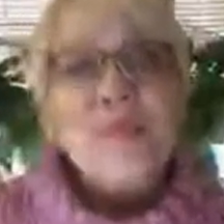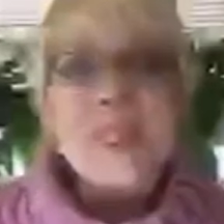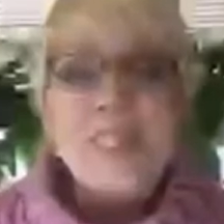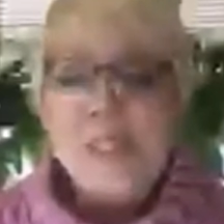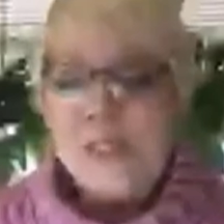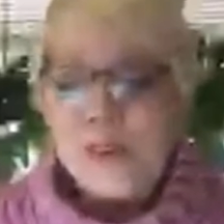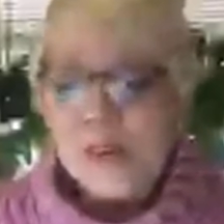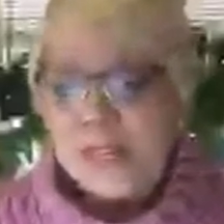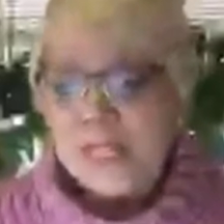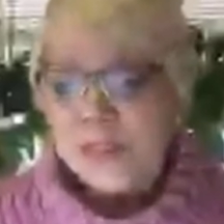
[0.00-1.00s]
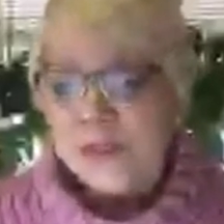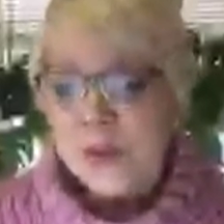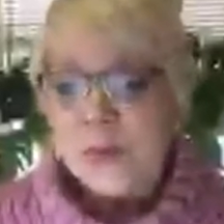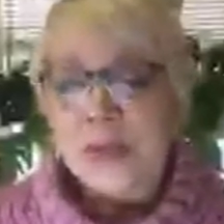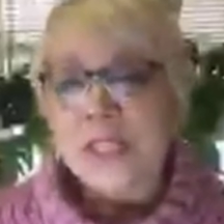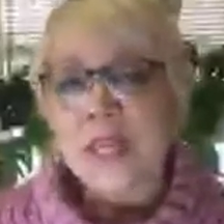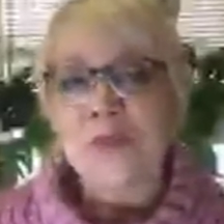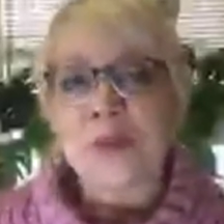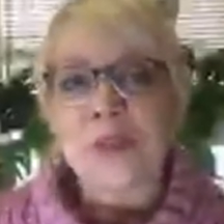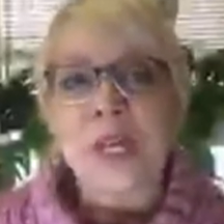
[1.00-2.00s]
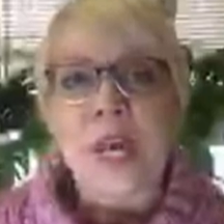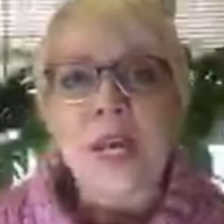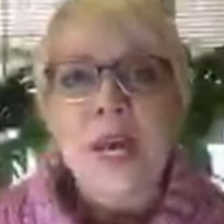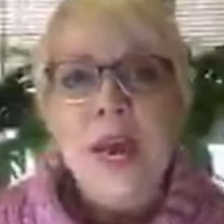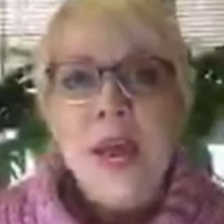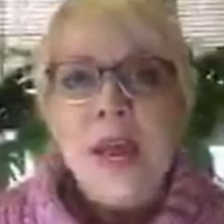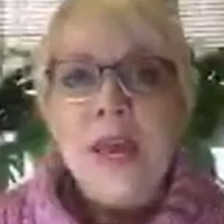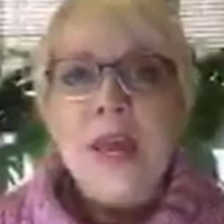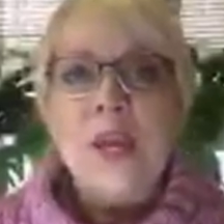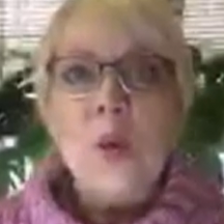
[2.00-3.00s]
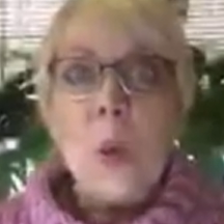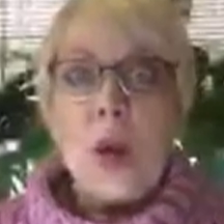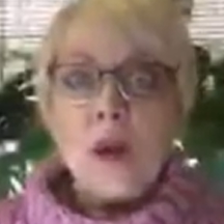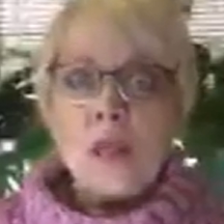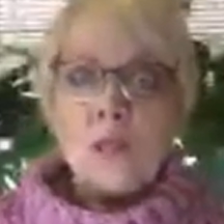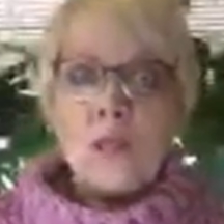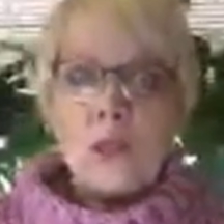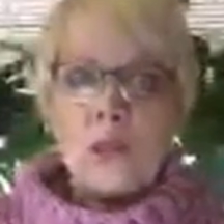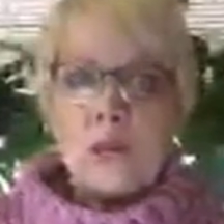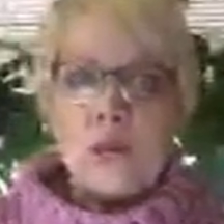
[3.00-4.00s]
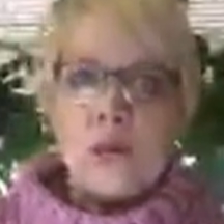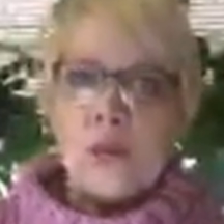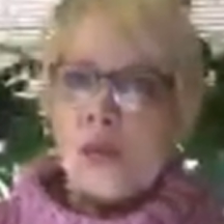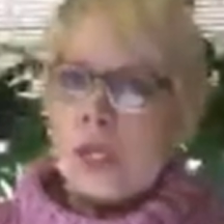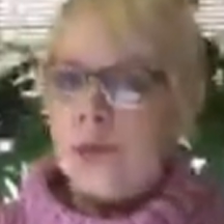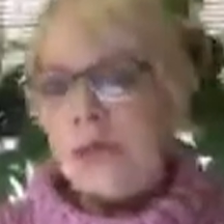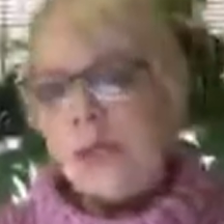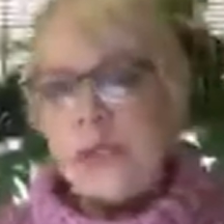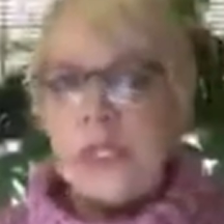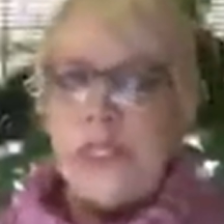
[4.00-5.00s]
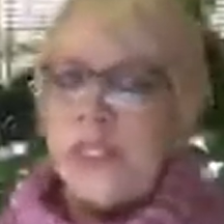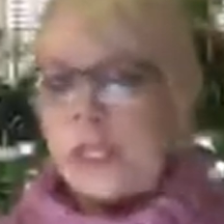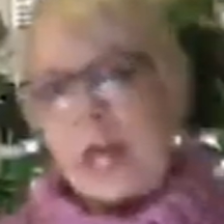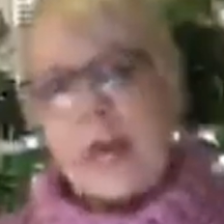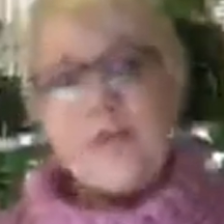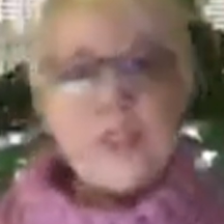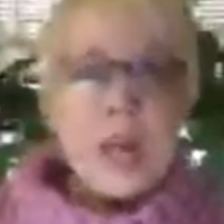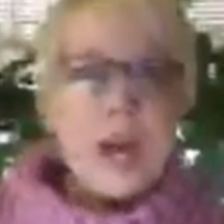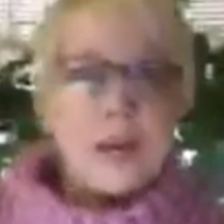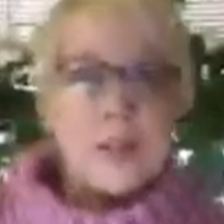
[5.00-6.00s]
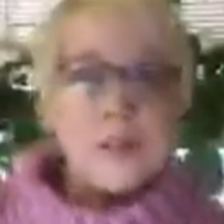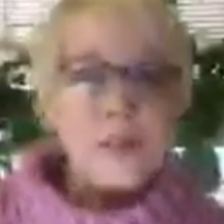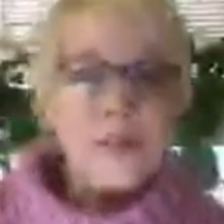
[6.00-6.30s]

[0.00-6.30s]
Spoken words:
This is Chris from Chris Loves Crochet, and welcome to Crochet Recreations live chat.